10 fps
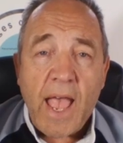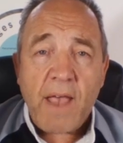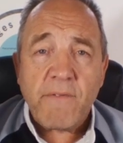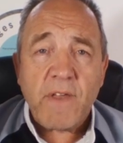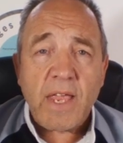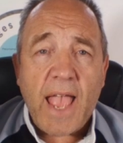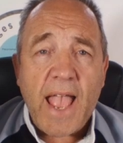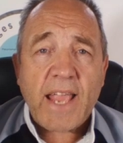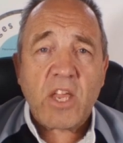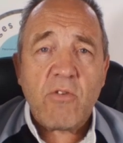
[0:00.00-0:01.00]
having
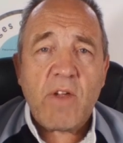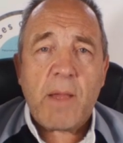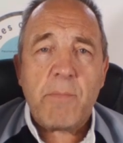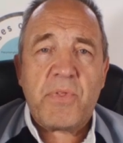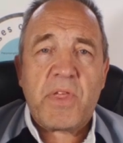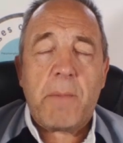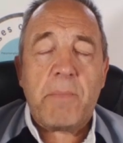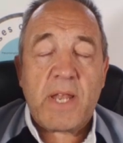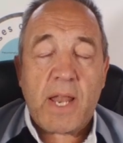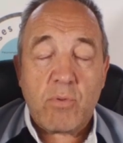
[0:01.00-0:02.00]
accurate empathy and
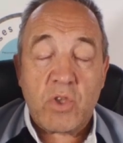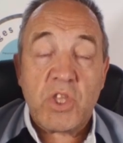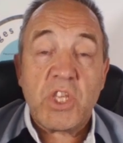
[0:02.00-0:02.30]
being able to